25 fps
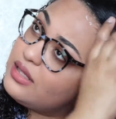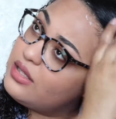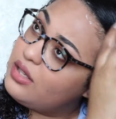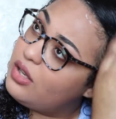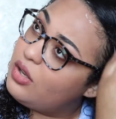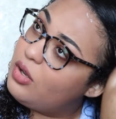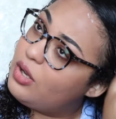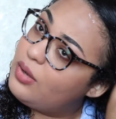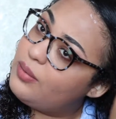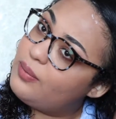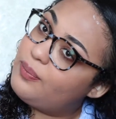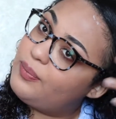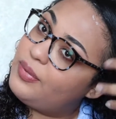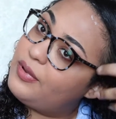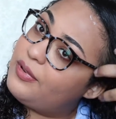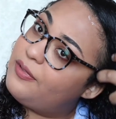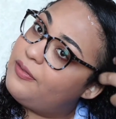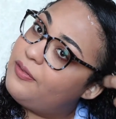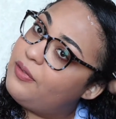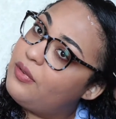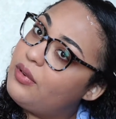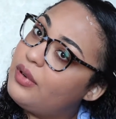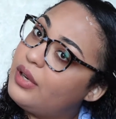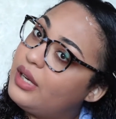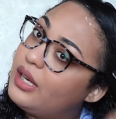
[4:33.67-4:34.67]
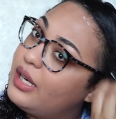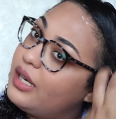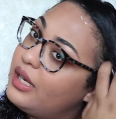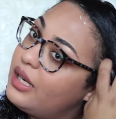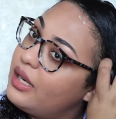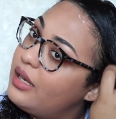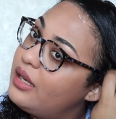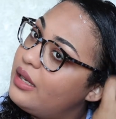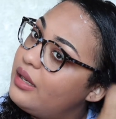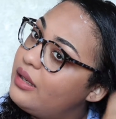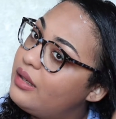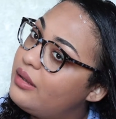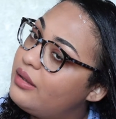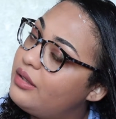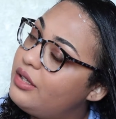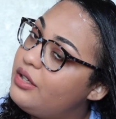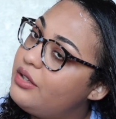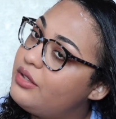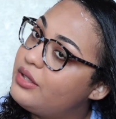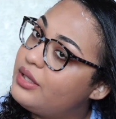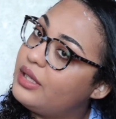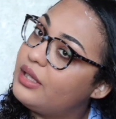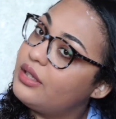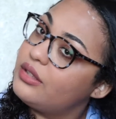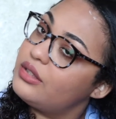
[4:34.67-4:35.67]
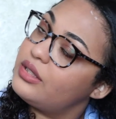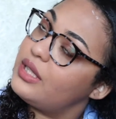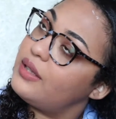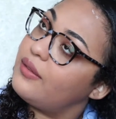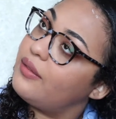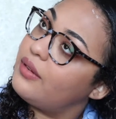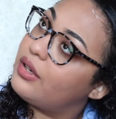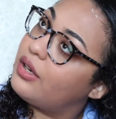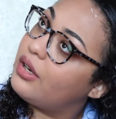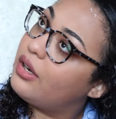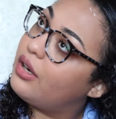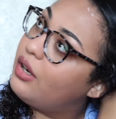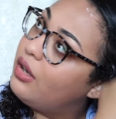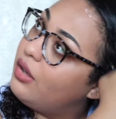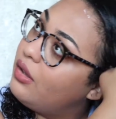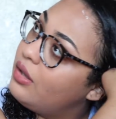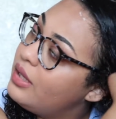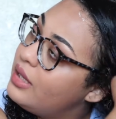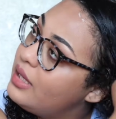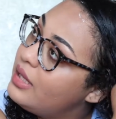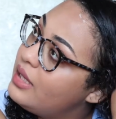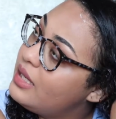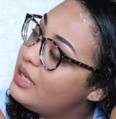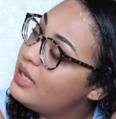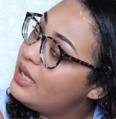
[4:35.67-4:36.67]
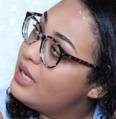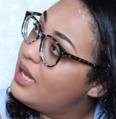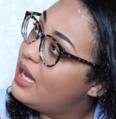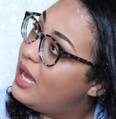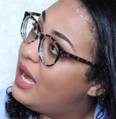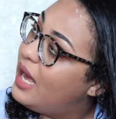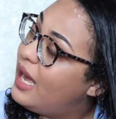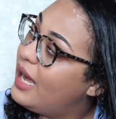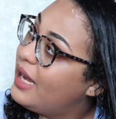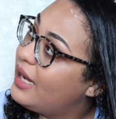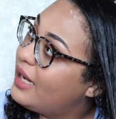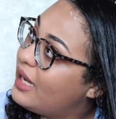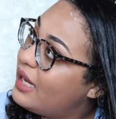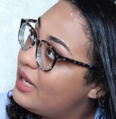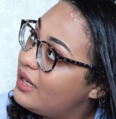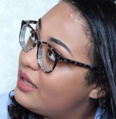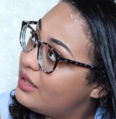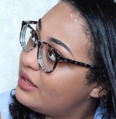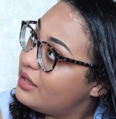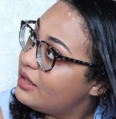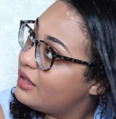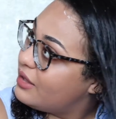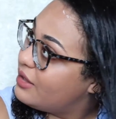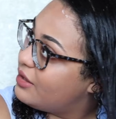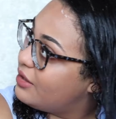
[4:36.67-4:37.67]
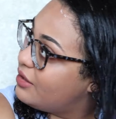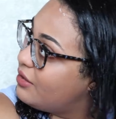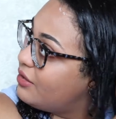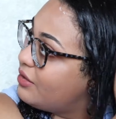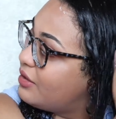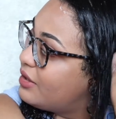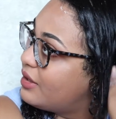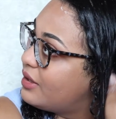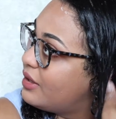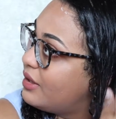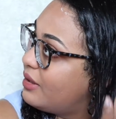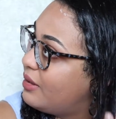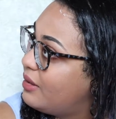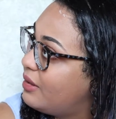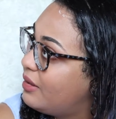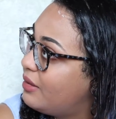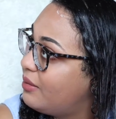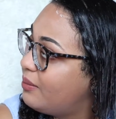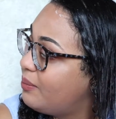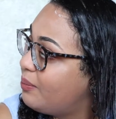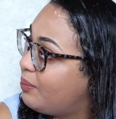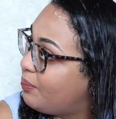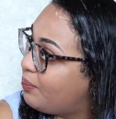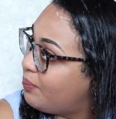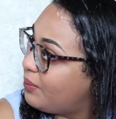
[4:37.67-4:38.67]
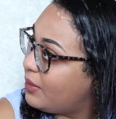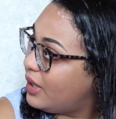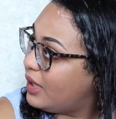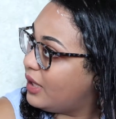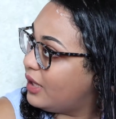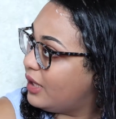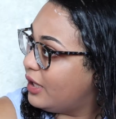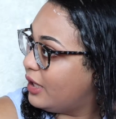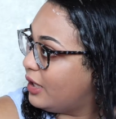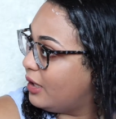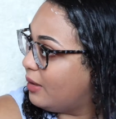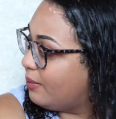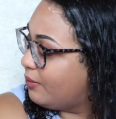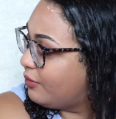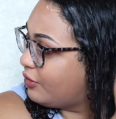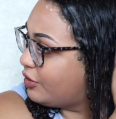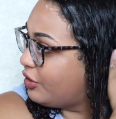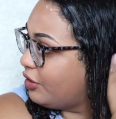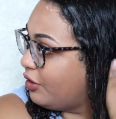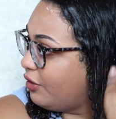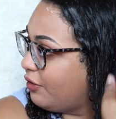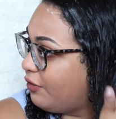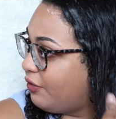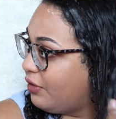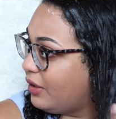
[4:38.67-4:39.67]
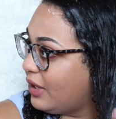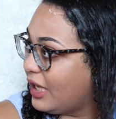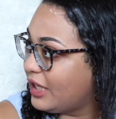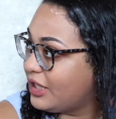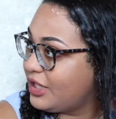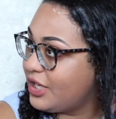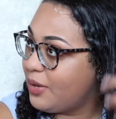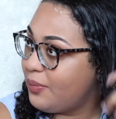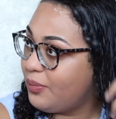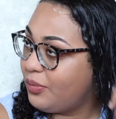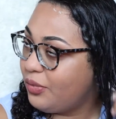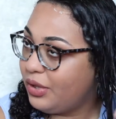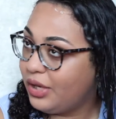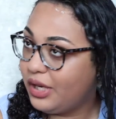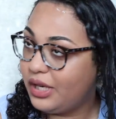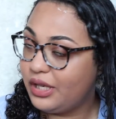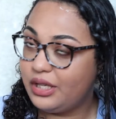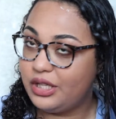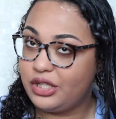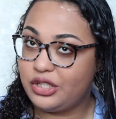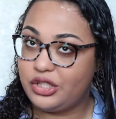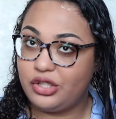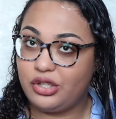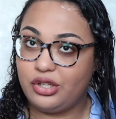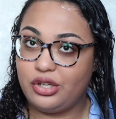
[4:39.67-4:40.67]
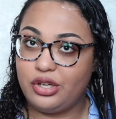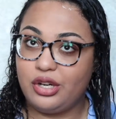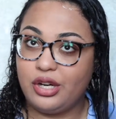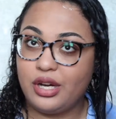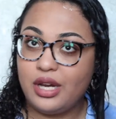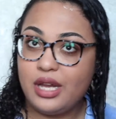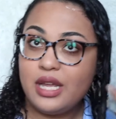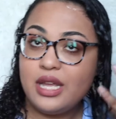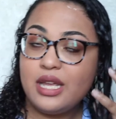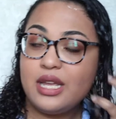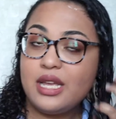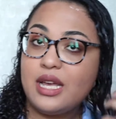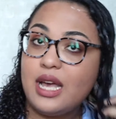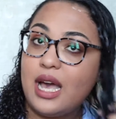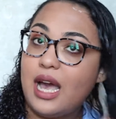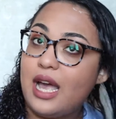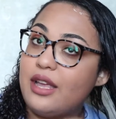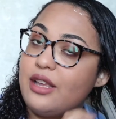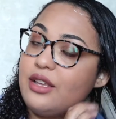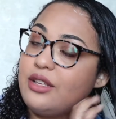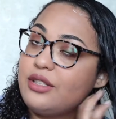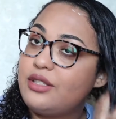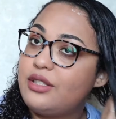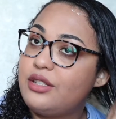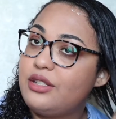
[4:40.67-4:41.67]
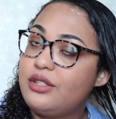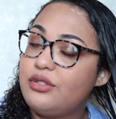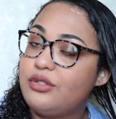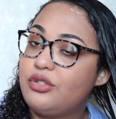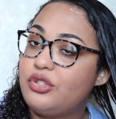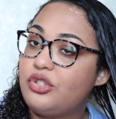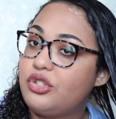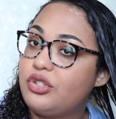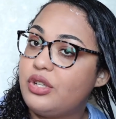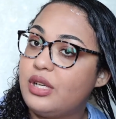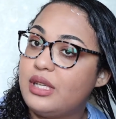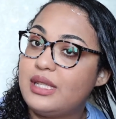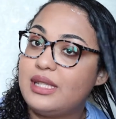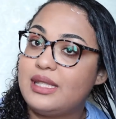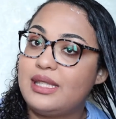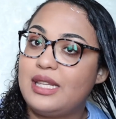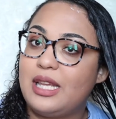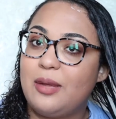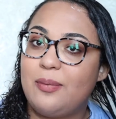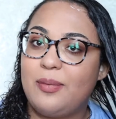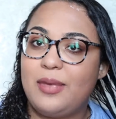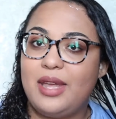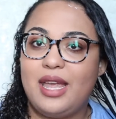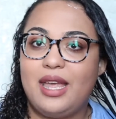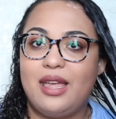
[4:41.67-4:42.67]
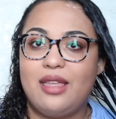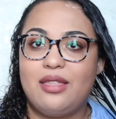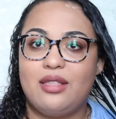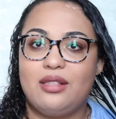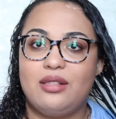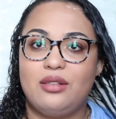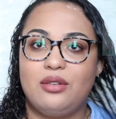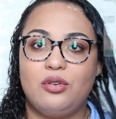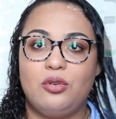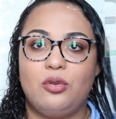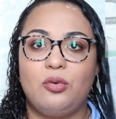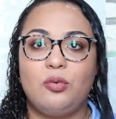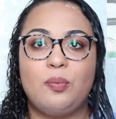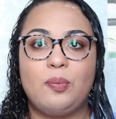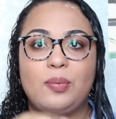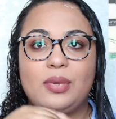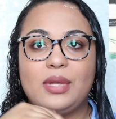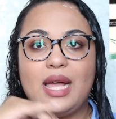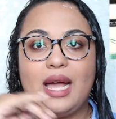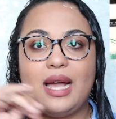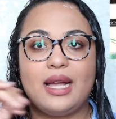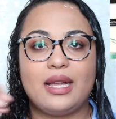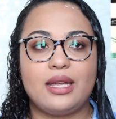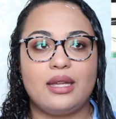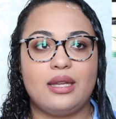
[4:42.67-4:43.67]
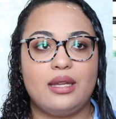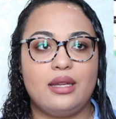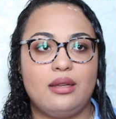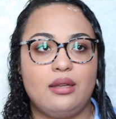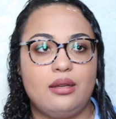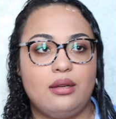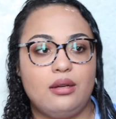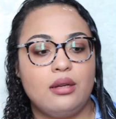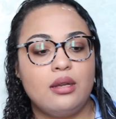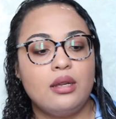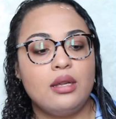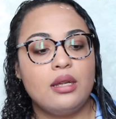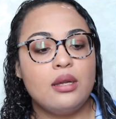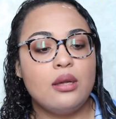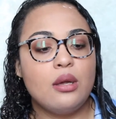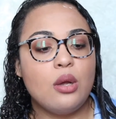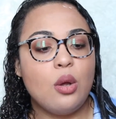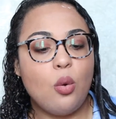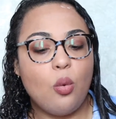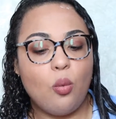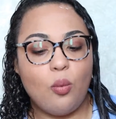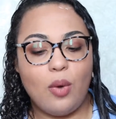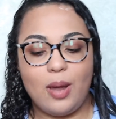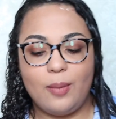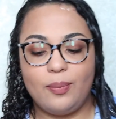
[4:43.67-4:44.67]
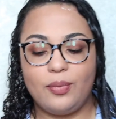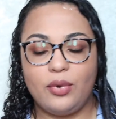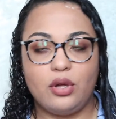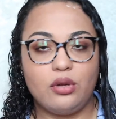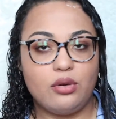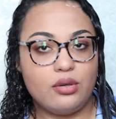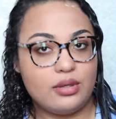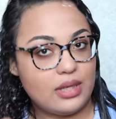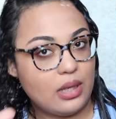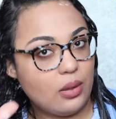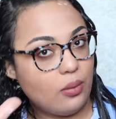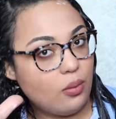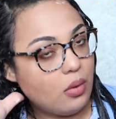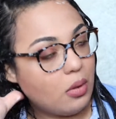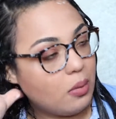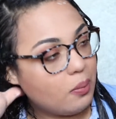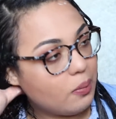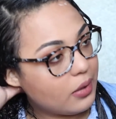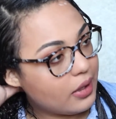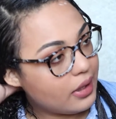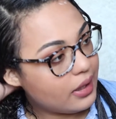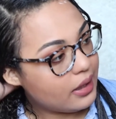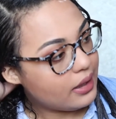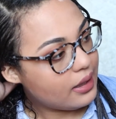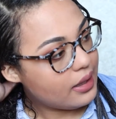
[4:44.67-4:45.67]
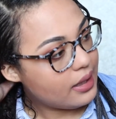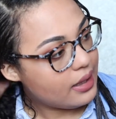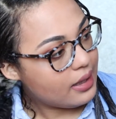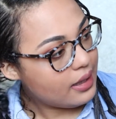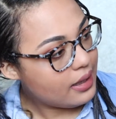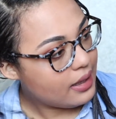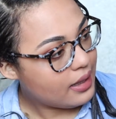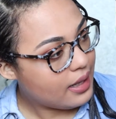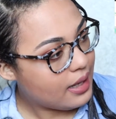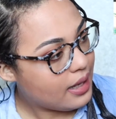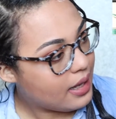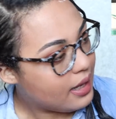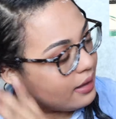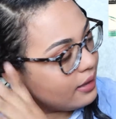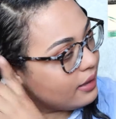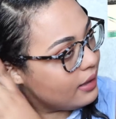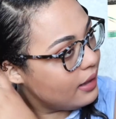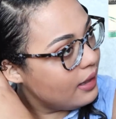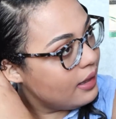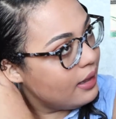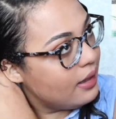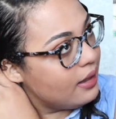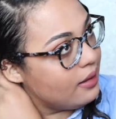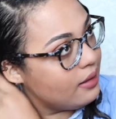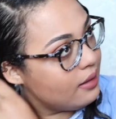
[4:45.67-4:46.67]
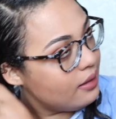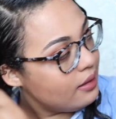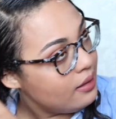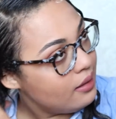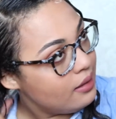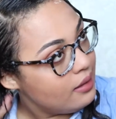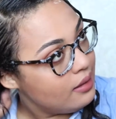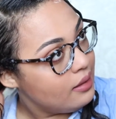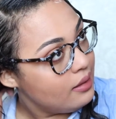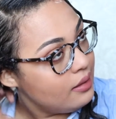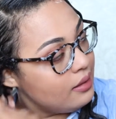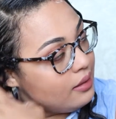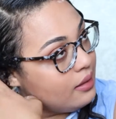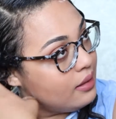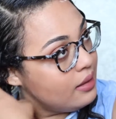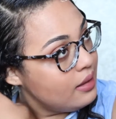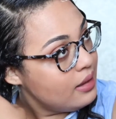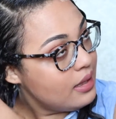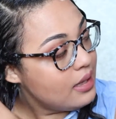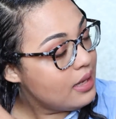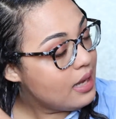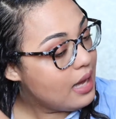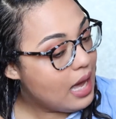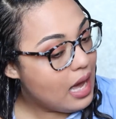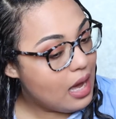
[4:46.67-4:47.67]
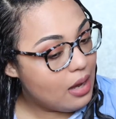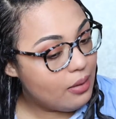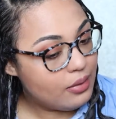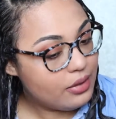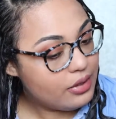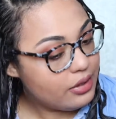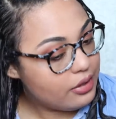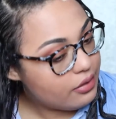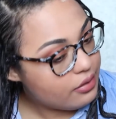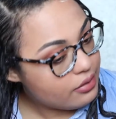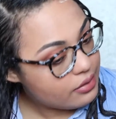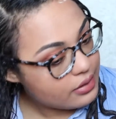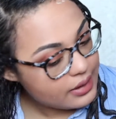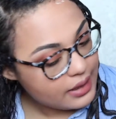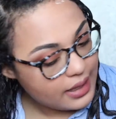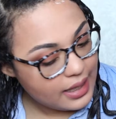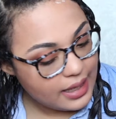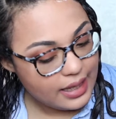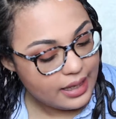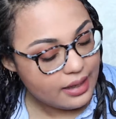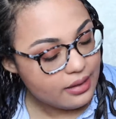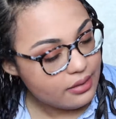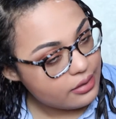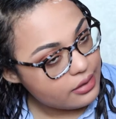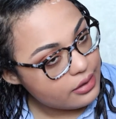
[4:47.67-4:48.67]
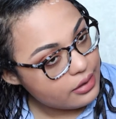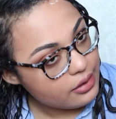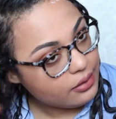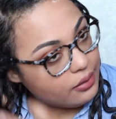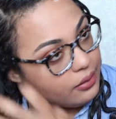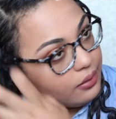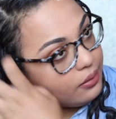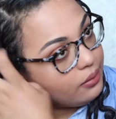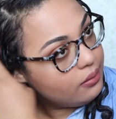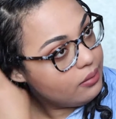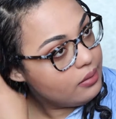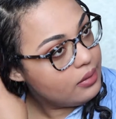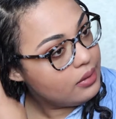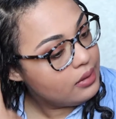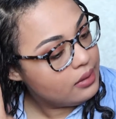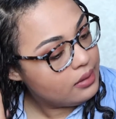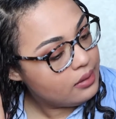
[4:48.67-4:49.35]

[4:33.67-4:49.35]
So before using DEVACURL, I kind of just used, so for like shampoo and conditioner, I used to use Tresemme, the little black and white bottles at Walmart, and then I would use Cantu